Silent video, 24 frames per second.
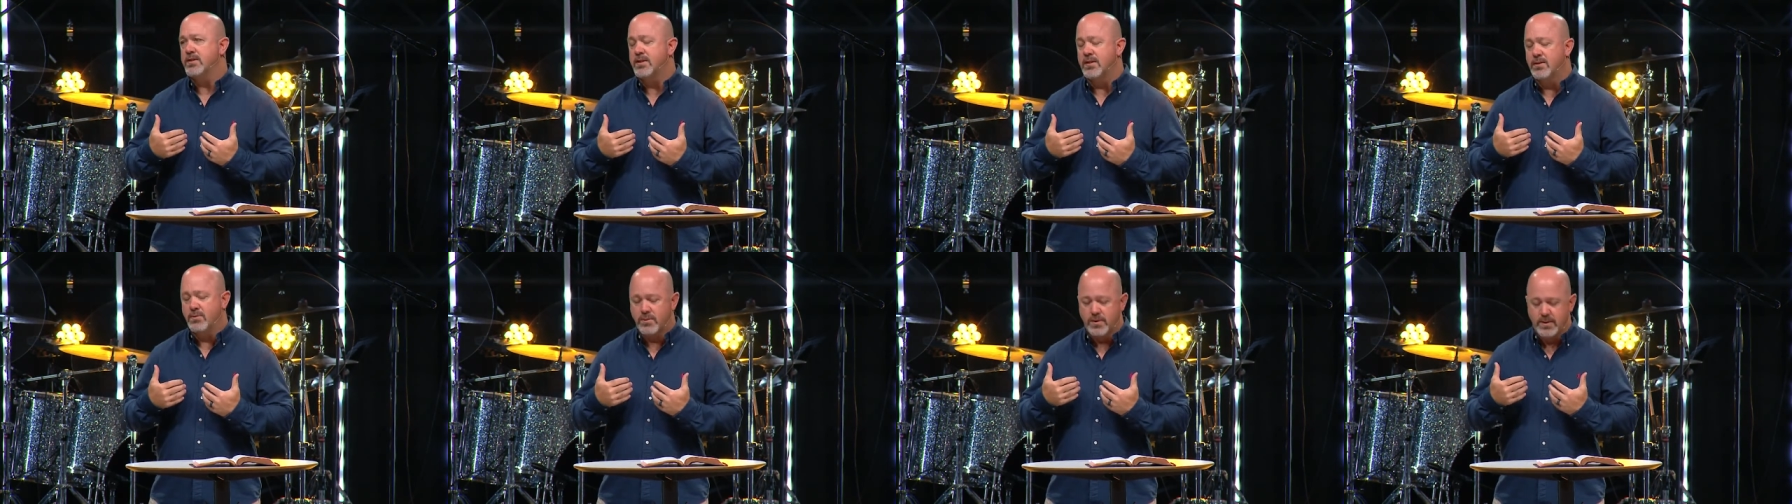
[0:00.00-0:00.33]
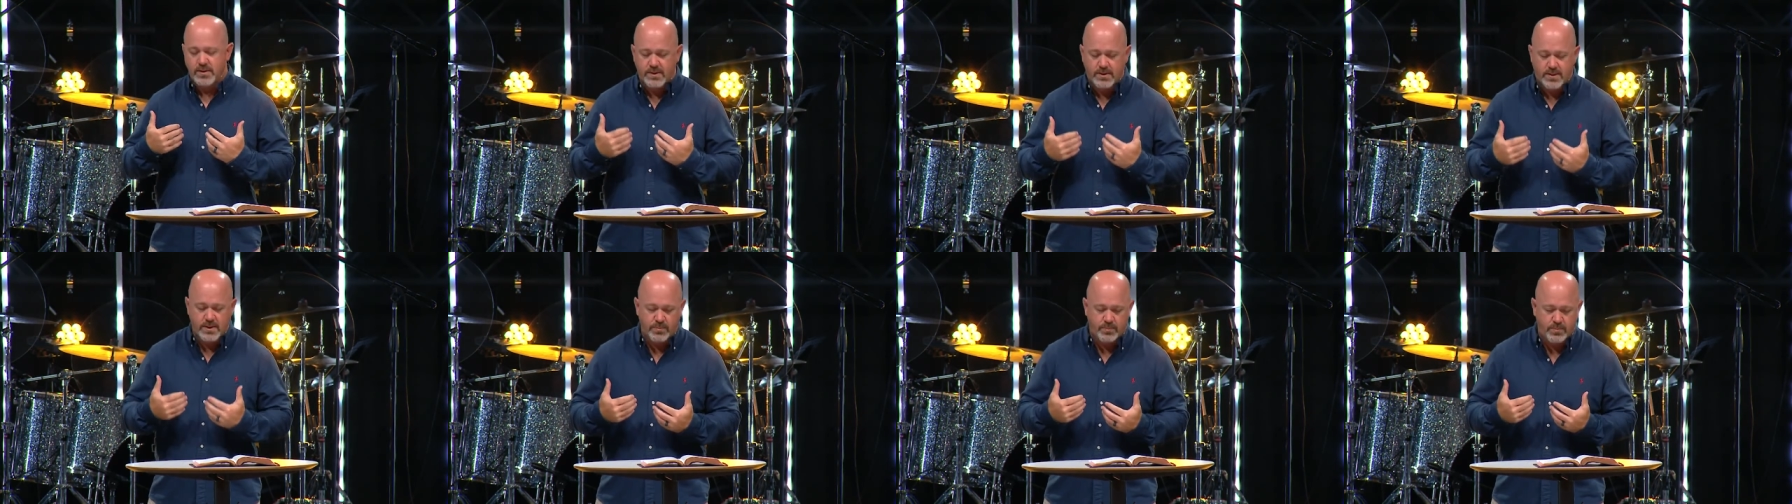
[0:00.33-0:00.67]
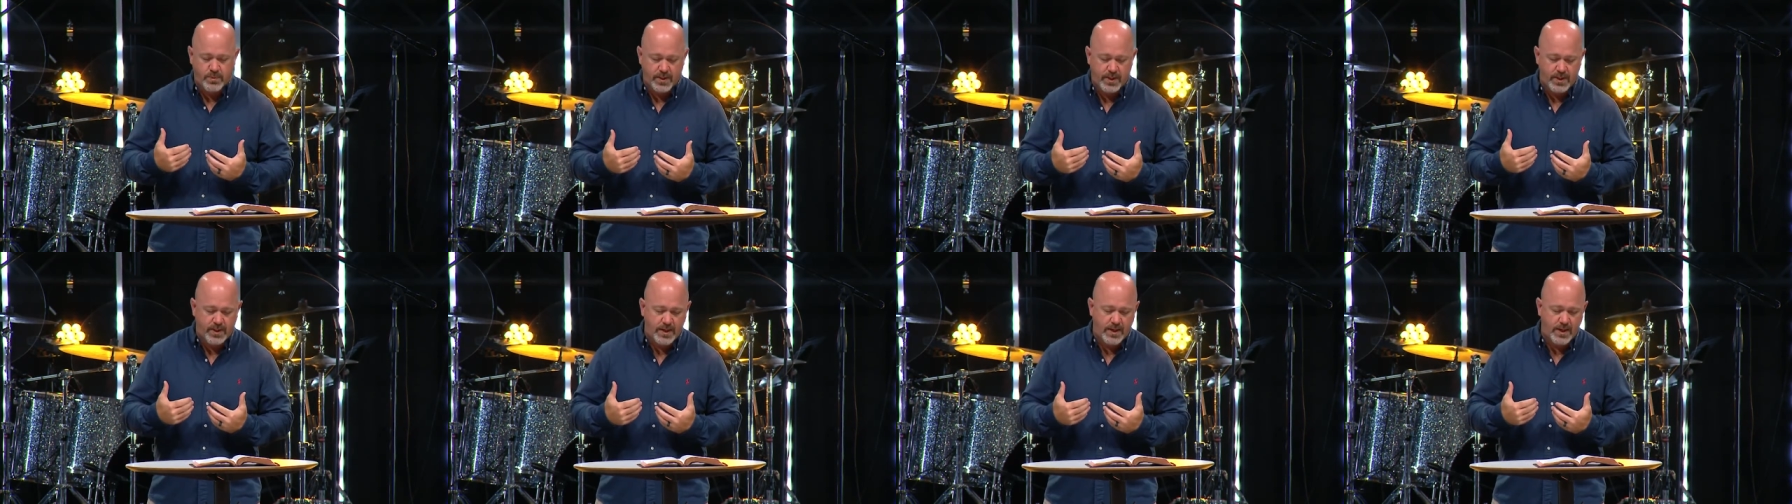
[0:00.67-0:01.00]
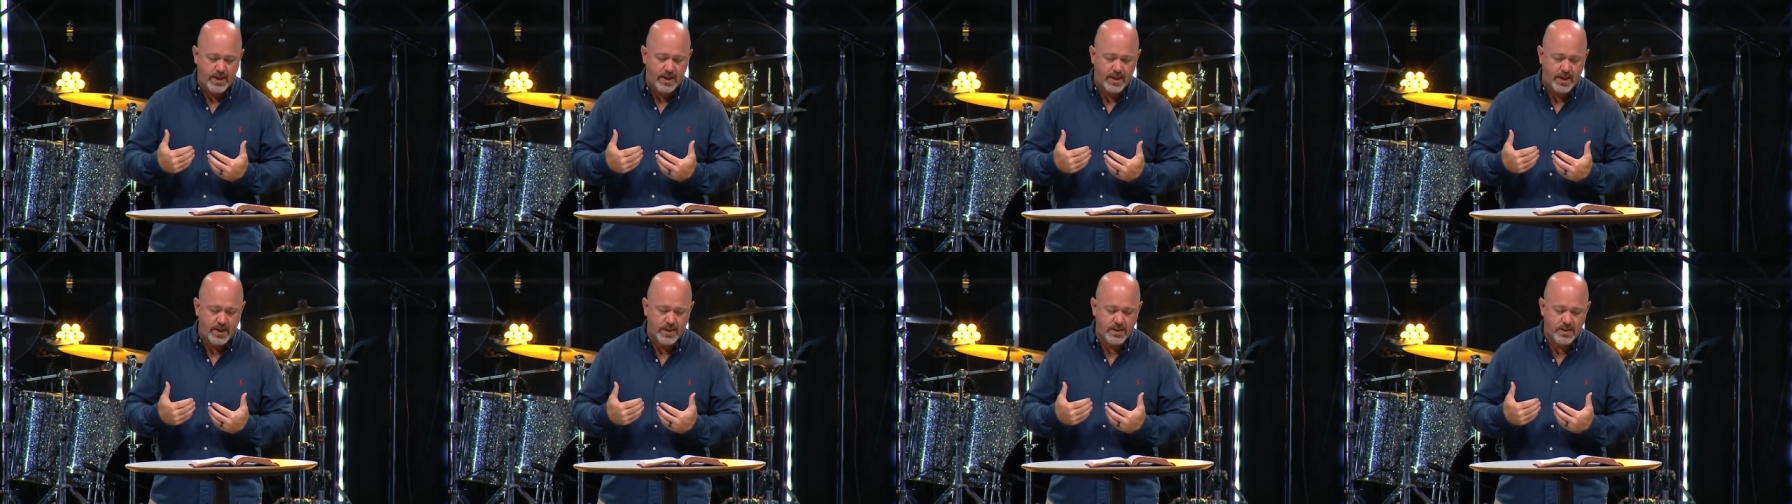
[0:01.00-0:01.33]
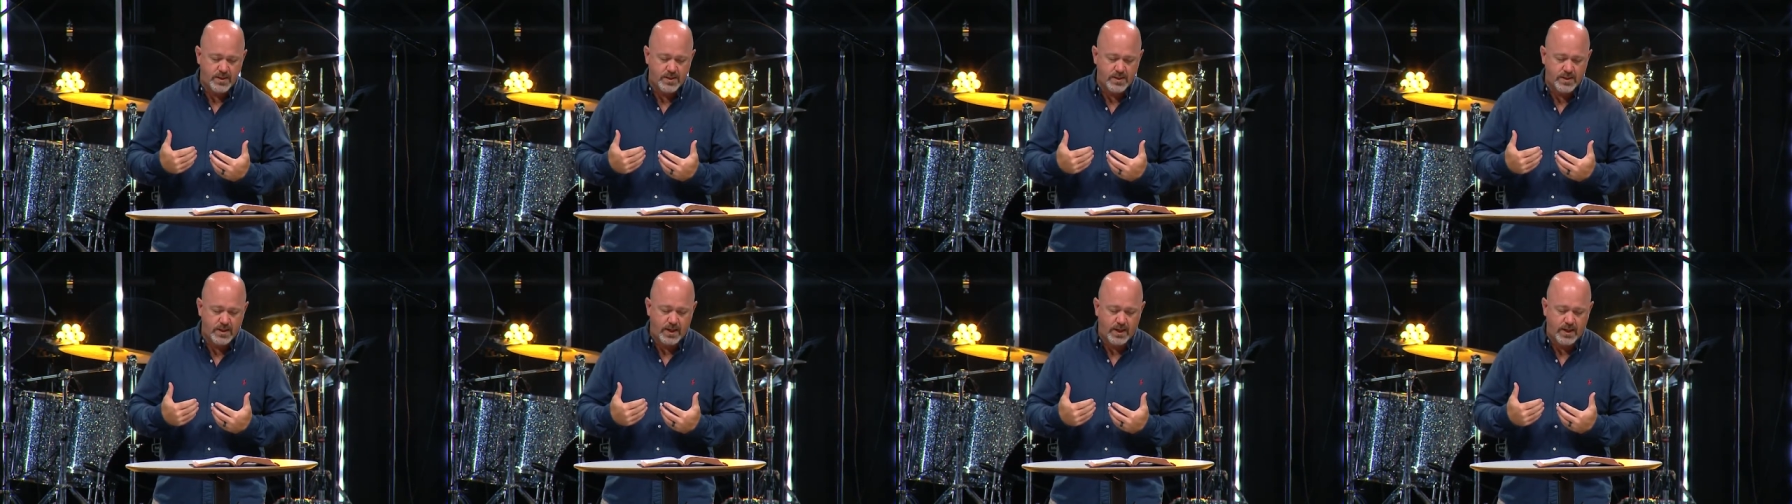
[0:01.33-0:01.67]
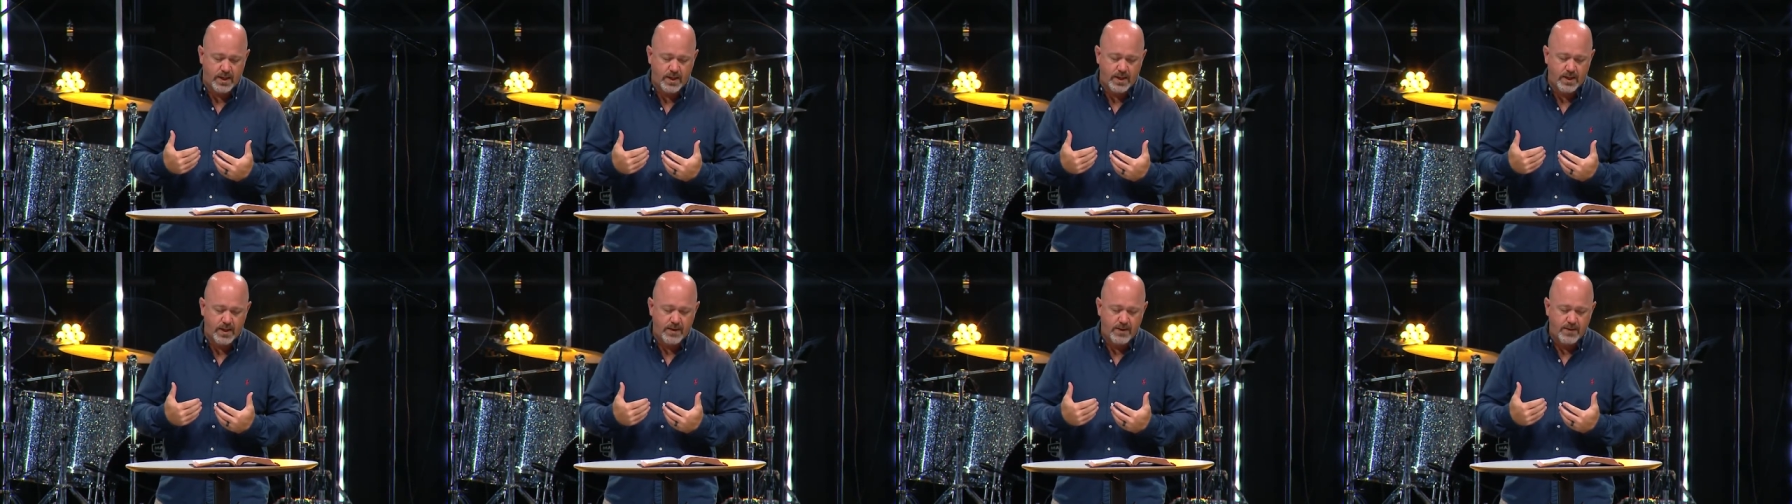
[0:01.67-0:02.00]
that we simply cannot
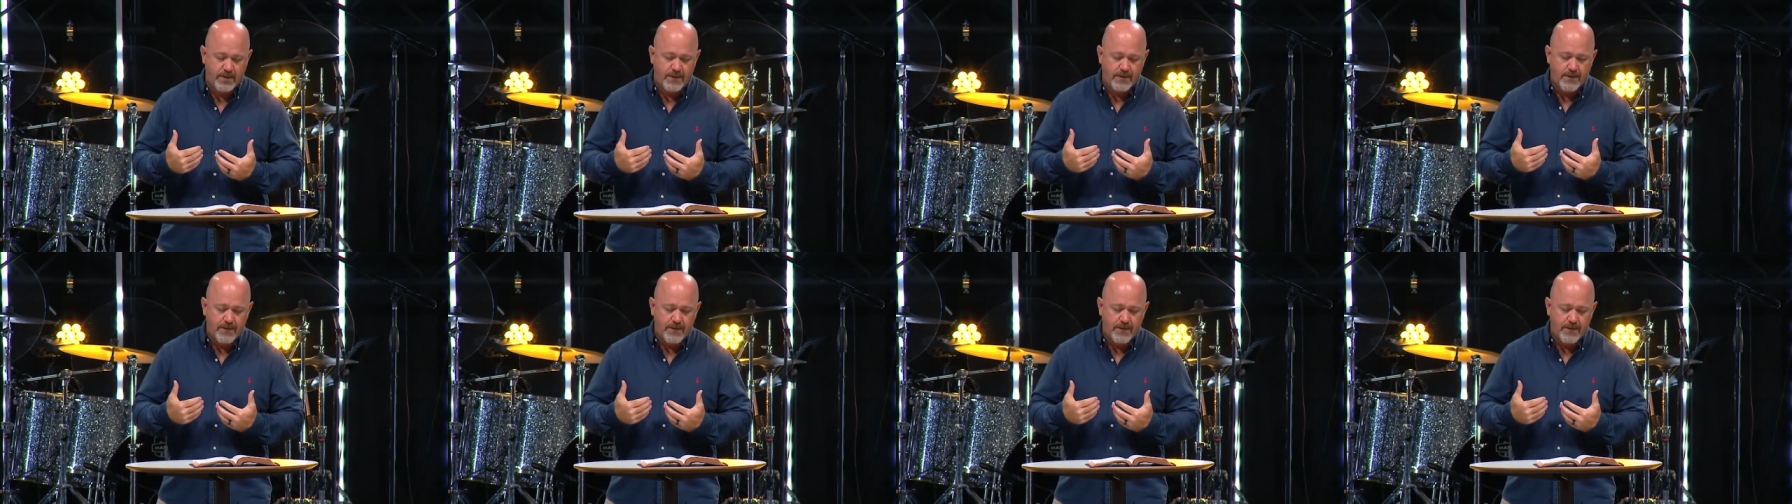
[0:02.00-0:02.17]
shake.